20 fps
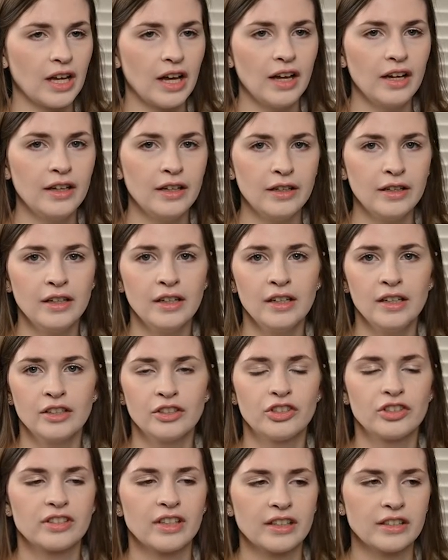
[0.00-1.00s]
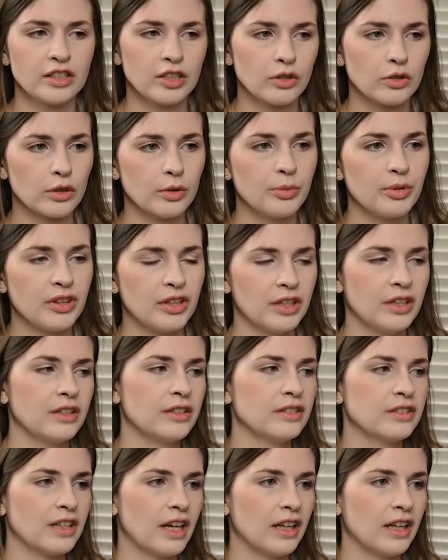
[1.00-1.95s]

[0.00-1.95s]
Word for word: I just like to group things.